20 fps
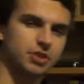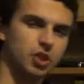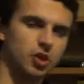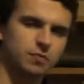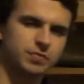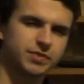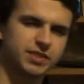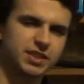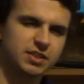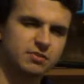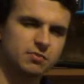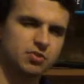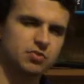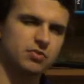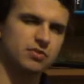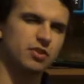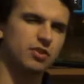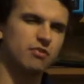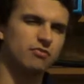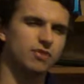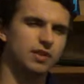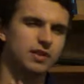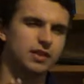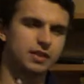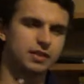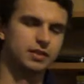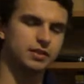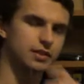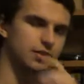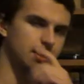opsins, which we're not really
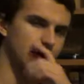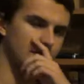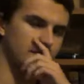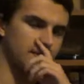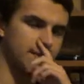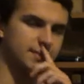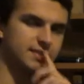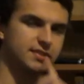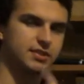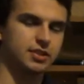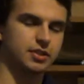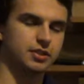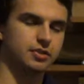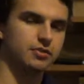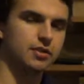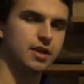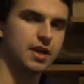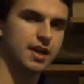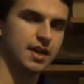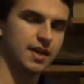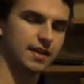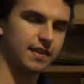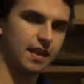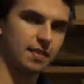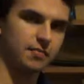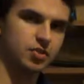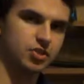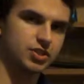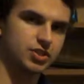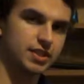going to go into in
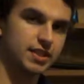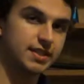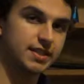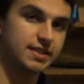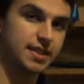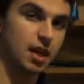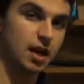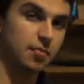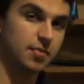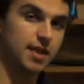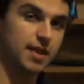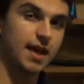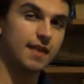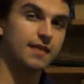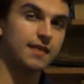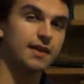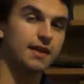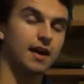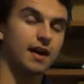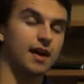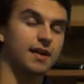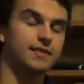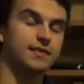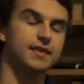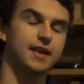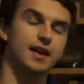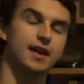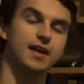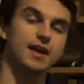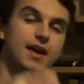that much detail, but they're the kind
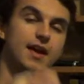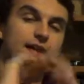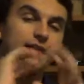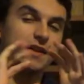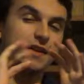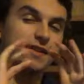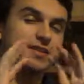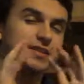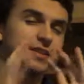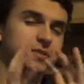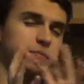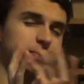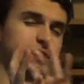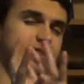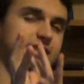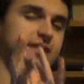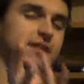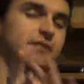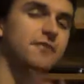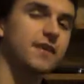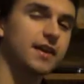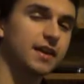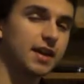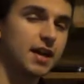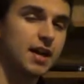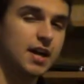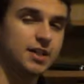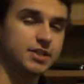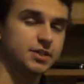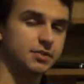that are specific
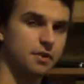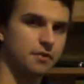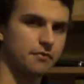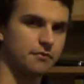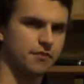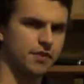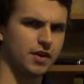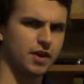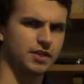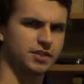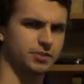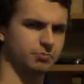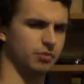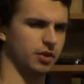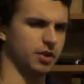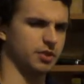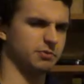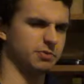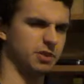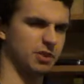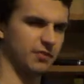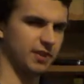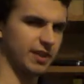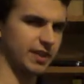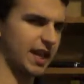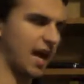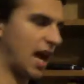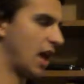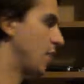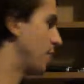to invertebrates. We don't really
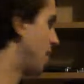care